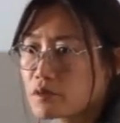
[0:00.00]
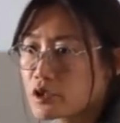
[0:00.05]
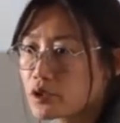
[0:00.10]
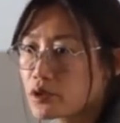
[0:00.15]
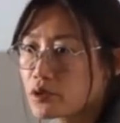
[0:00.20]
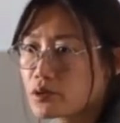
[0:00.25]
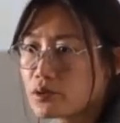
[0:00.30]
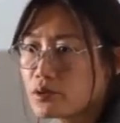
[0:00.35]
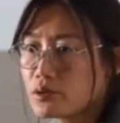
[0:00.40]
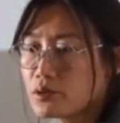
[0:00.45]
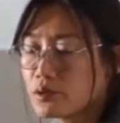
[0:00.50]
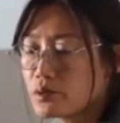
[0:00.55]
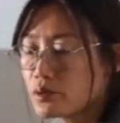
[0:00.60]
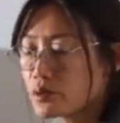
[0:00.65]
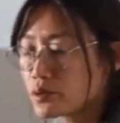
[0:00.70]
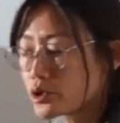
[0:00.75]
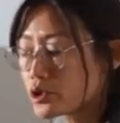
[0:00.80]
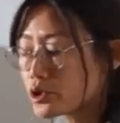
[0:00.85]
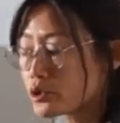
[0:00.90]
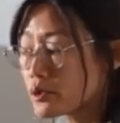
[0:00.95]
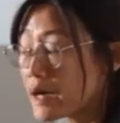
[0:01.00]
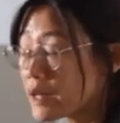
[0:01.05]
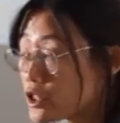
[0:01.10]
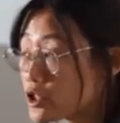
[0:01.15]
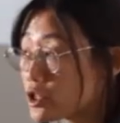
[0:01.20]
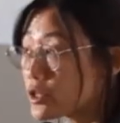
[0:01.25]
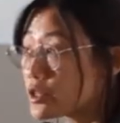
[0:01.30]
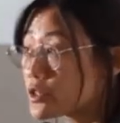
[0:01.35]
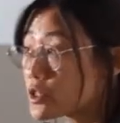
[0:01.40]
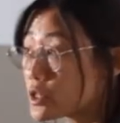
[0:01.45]
to
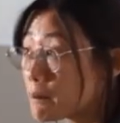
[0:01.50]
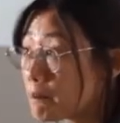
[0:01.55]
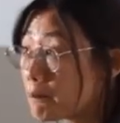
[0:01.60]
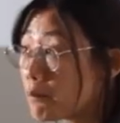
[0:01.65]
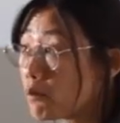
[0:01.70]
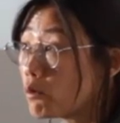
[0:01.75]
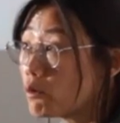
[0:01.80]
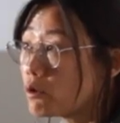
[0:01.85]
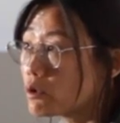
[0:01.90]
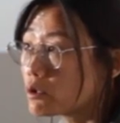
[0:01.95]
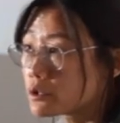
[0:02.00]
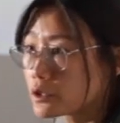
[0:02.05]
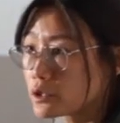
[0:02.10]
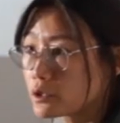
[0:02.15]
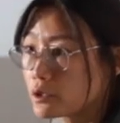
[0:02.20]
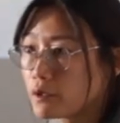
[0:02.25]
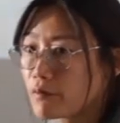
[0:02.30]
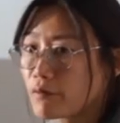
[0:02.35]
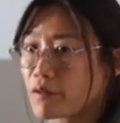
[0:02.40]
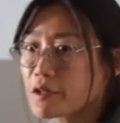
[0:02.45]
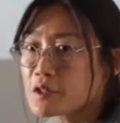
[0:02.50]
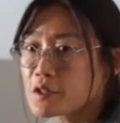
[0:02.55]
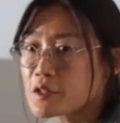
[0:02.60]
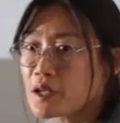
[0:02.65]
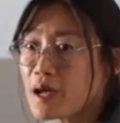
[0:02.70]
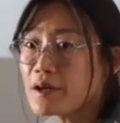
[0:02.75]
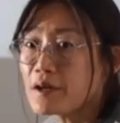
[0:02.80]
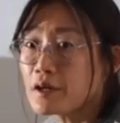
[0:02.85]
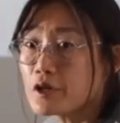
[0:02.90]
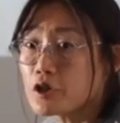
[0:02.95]
actually support this
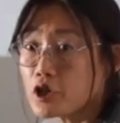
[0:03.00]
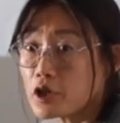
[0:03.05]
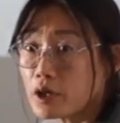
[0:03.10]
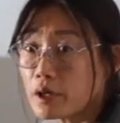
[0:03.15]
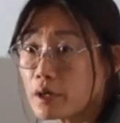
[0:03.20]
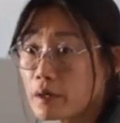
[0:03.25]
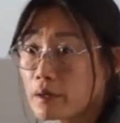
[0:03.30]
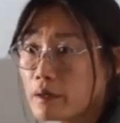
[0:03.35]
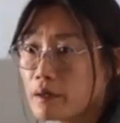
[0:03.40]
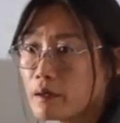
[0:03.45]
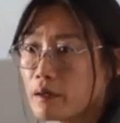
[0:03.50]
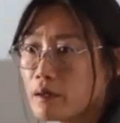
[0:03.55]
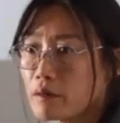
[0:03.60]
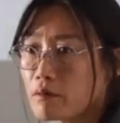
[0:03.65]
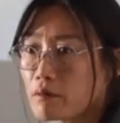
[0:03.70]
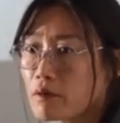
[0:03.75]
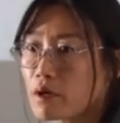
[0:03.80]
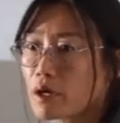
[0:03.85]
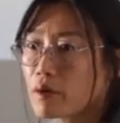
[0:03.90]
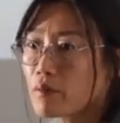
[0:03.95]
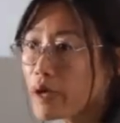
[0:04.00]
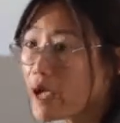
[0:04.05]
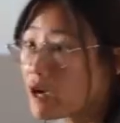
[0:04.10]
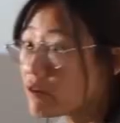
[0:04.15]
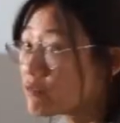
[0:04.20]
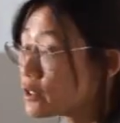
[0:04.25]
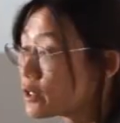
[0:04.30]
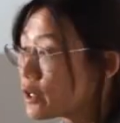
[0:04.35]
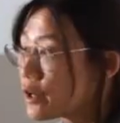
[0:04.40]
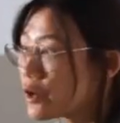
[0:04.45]
energy, right? We
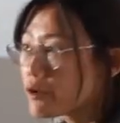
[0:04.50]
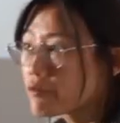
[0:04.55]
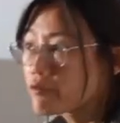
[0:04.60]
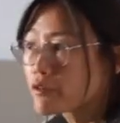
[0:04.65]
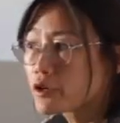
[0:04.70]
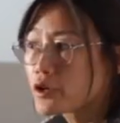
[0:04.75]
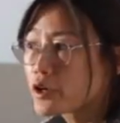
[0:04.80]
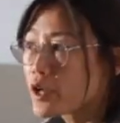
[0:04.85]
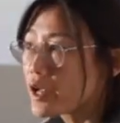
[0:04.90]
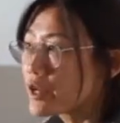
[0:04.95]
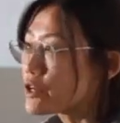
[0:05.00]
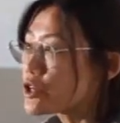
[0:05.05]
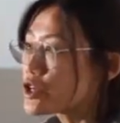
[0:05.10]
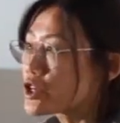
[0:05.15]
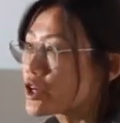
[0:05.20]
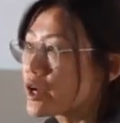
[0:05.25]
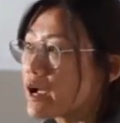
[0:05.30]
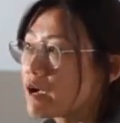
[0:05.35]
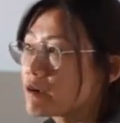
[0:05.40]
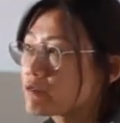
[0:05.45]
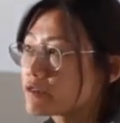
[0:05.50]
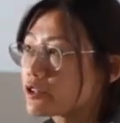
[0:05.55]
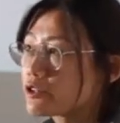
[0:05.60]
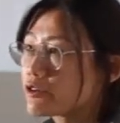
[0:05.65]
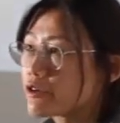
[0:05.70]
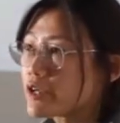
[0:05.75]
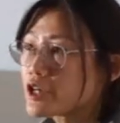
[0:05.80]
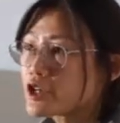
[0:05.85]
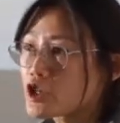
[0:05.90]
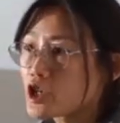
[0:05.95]
have a lot of good energy after
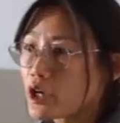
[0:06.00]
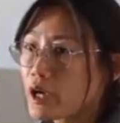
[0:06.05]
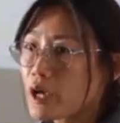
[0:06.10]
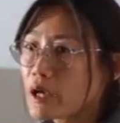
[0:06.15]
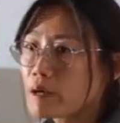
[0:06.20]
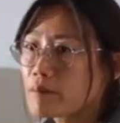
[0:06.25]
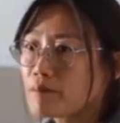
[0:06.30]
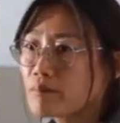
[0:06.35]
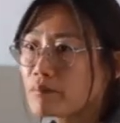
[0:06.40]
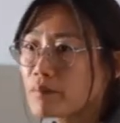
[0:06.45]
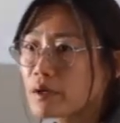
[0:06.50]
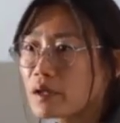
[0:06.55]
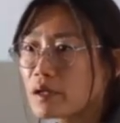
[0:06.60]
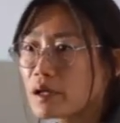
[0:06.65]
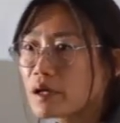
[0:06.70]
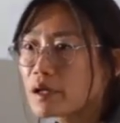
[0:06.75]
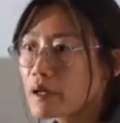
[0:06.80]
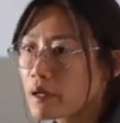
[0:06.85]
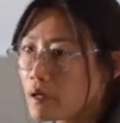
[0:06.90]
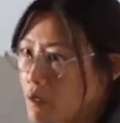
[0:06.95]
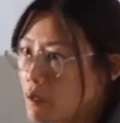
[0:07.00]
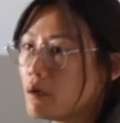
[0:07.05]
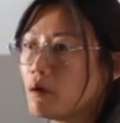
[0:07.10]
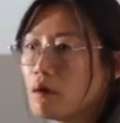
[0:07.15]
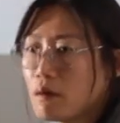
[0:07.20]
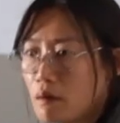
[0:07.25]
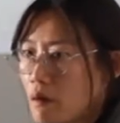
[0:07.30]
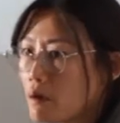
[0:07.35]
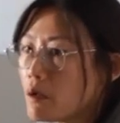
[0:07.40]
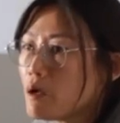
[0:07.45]
each game,
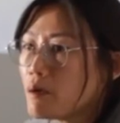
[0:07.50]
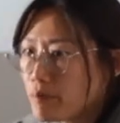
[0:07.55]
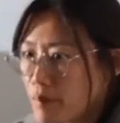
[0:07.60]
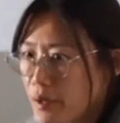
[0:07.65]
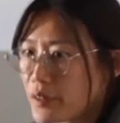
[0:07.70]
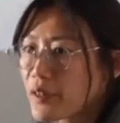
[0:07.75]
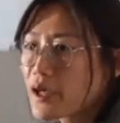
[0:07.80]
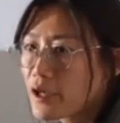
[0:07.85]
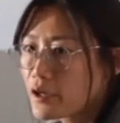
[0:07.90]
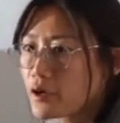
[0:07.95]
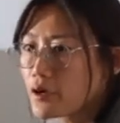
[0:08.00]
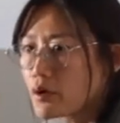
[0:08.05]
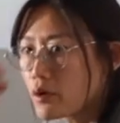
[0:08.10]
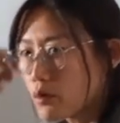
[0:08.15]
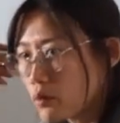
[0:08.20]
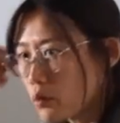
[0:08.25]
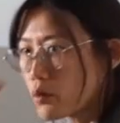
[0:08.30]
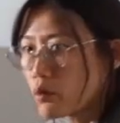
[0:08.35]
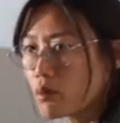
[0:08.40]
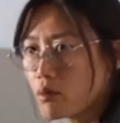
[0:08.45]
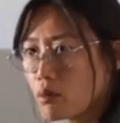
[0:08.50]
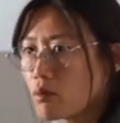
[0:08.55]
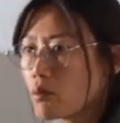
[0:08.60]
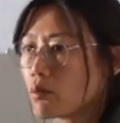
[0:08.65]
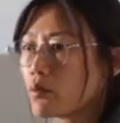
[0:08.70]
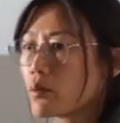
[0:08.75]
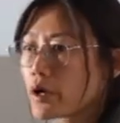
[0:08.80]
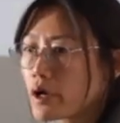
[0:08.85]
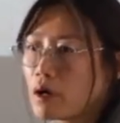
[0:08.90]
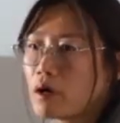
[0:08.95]
but then, you know,
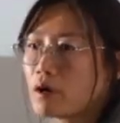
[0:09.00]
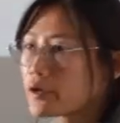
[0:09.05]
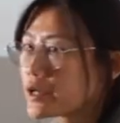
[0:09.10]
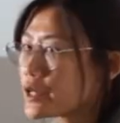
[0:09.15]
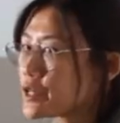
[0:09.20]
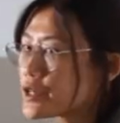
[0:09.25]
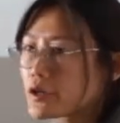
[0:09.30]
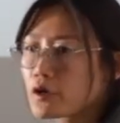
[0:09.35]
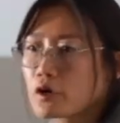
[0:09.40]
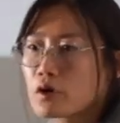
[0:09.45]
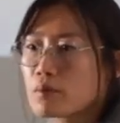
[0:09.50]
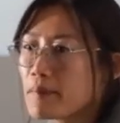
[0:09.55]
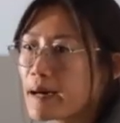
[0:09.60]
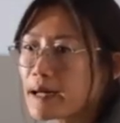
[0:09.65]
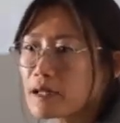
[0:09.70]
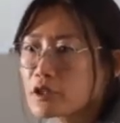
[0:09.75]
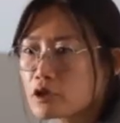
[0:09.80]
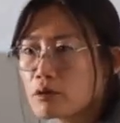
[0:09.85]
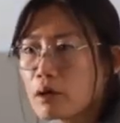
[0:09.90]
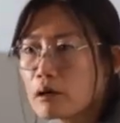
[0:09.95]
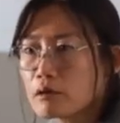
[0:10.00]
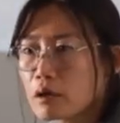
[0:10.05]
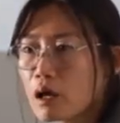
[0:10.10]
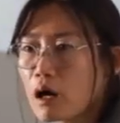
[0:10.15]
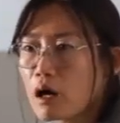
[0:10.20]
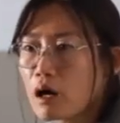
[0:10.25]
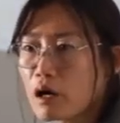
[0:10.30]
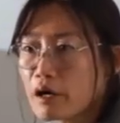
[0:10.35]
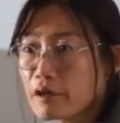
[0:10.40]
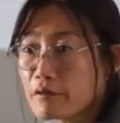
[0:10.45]
we all need to go back to our
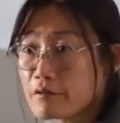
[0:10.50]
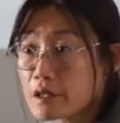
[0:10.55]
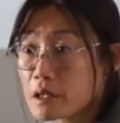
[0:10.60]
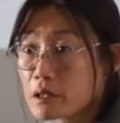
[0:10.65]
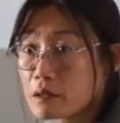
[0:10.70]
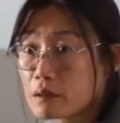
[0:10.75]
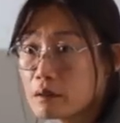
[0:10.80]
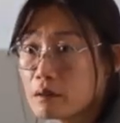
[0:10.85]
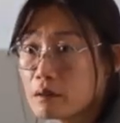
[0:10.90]
lives,